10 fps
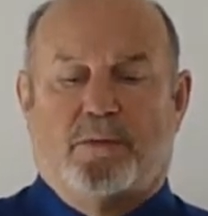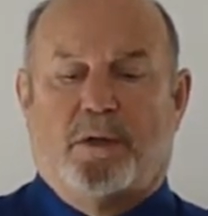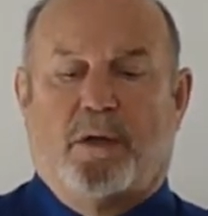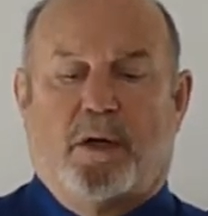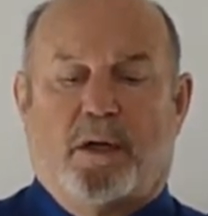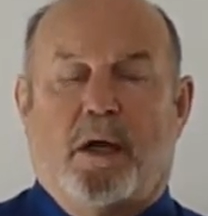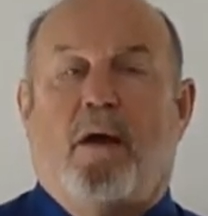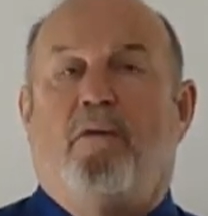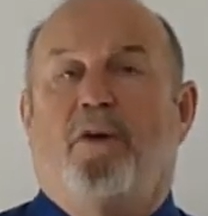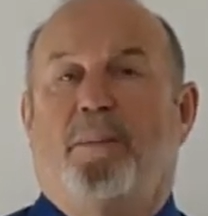regard
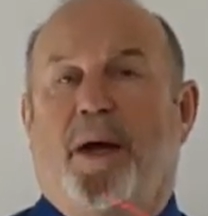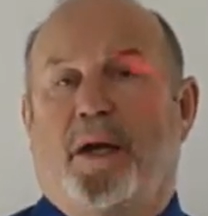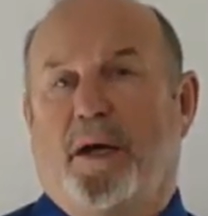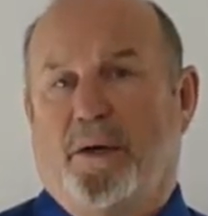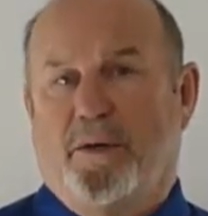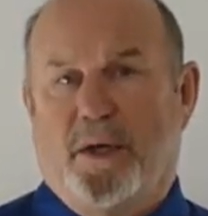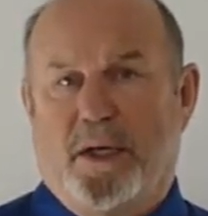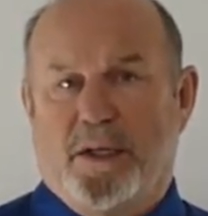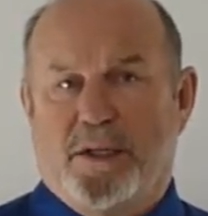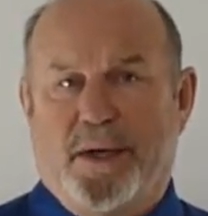for about
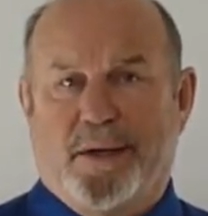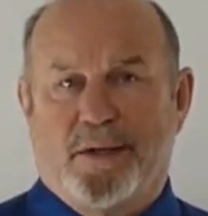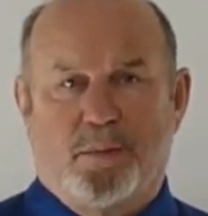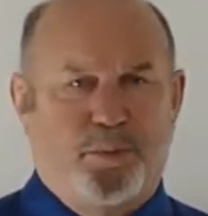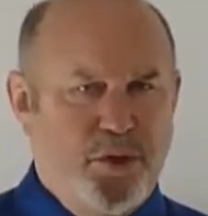180 seconds,